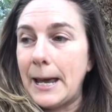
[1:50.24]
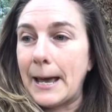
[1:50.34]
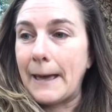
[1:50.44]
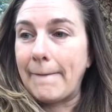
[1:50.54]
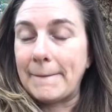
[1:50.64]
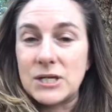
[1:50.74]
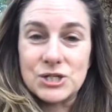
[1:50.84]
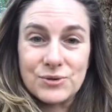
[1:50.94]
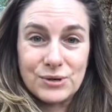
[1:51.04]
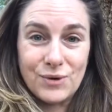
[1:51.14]
Um, you
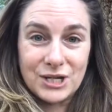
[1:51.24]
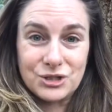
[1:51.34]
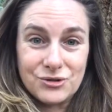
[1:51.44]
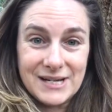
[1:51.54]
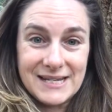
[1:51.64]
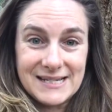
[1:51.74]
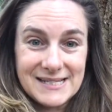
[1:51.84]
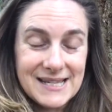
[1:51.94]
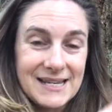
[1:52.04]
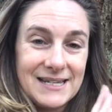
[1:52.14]
just want to watch your
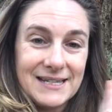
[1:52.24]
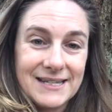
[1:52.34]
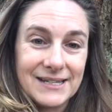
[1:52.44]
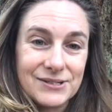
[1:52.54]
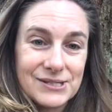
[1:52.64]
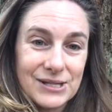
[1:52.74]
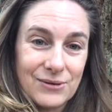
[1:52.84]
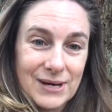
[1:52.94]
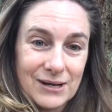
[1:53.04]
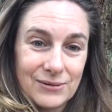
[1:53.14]
knees, you know, slow
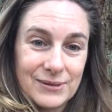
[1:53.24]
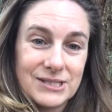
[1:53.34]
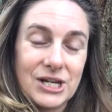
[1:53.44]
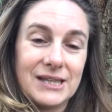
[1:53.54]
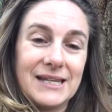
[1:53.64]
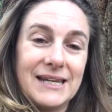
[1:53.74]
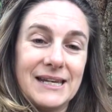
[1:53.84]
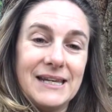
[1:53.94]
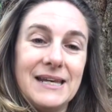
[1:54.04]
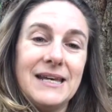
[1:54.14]
down
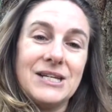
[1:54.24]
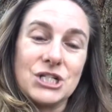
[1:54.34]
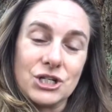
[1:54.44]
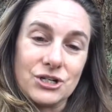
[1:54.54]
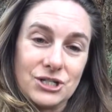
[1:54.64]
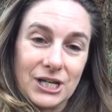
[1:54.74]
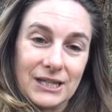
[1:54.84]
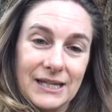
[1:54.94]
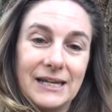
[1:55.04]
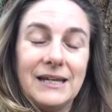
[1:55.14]
gently, turn
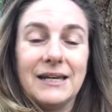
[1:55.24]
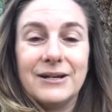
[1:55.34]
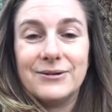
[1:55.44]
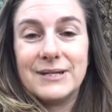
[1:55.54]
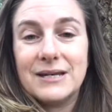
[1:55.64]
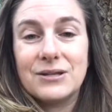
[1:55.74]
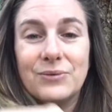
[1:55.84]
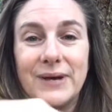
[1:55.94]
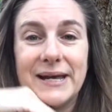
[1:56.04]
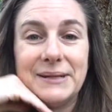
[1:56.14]
gently, and go the other
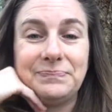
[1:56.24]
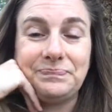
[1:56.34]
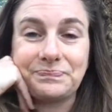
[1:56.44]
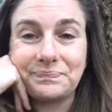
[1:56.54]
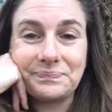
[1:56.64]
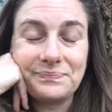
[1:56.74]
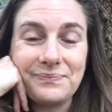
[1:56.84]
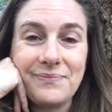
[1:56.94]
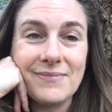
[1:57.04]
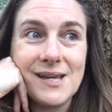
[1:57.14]
way.
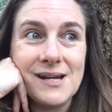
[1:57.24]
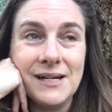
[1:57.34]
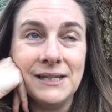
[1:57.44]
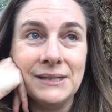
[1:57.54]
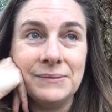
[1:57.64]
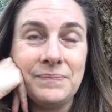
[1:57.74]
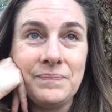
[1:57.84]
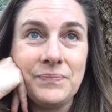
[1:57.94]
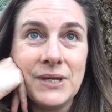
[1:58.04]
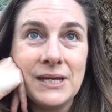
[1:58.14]
Um,
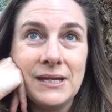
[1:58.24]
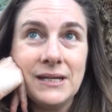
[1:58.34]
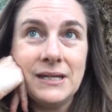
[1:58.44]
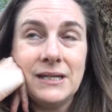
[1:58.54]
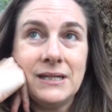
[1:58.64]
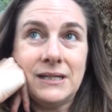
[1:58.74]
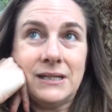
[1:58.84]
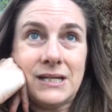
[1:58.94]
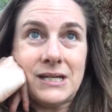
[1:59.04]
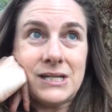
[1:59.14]

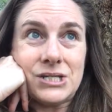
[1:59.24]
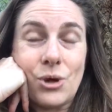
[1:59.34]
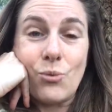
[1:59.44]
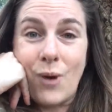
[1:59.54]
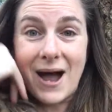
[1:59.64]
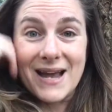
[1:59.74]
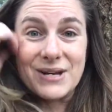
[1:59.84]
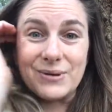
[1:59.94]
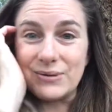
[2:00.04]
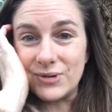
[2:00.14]
so why
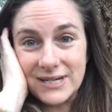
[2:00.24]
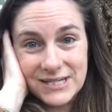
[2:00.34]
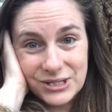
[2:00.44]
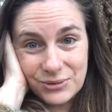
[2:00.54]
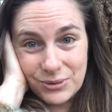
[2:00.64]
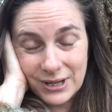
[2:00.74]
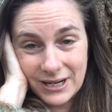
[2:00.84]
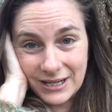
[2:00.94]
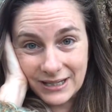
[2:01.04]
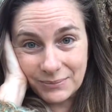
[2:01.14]
do we want to do
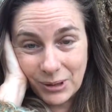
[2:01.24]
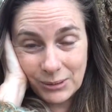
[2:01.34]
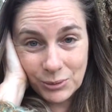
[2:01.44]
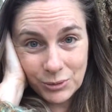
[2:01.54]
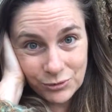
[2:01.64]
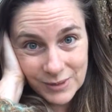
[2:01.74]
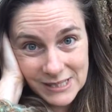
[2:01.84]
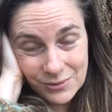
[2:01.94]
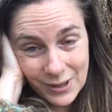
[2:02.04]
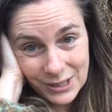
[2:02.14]
uh, primal
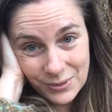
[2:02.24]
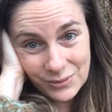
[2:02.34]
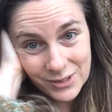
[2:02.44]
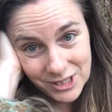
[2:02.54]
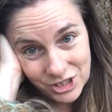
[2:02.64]
movements? Why do we want to